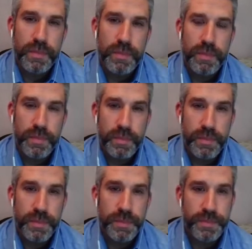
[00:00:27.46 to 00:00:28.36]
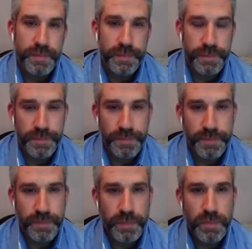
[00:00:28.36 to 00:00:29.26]

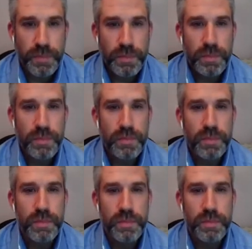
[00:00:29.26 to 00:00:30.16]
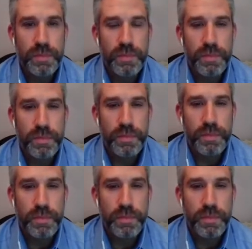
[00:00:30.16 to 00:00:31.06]

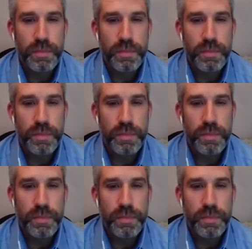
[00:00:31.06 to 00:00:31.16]
(silent)